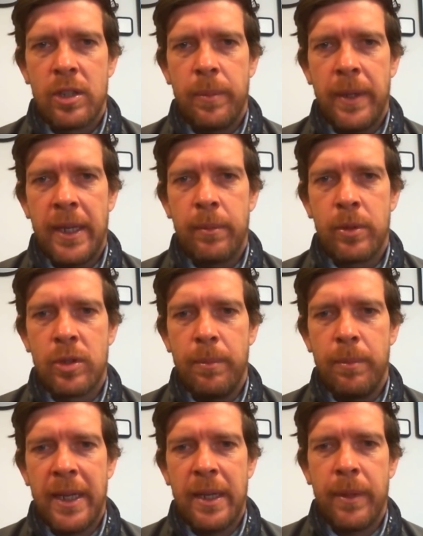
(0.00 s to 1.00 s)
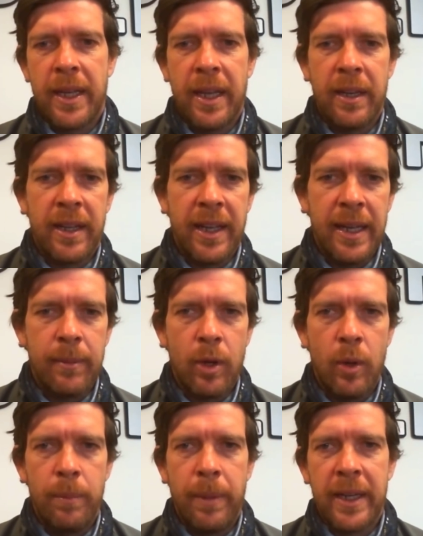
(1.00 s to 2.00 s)
to be able to maybe get a game
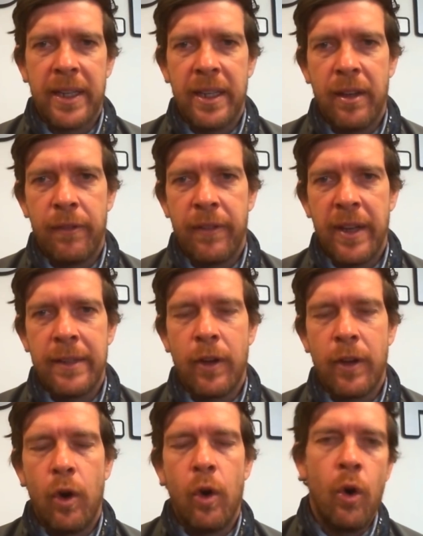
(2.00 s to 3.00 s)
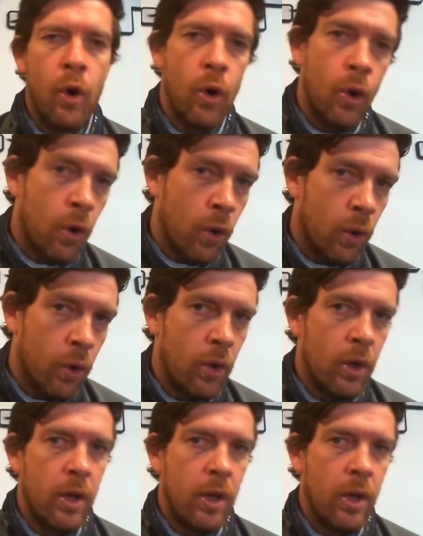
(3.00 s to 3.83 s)
going back in our favour, or